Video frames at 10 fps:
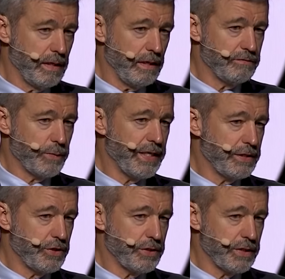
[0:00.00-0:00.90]
of
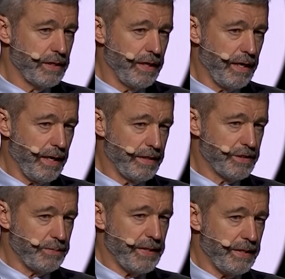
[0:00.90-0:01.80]
which I
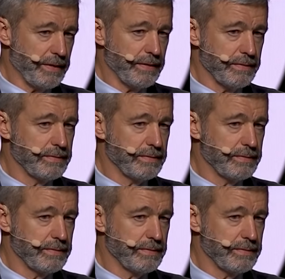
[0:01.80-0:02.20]
speak.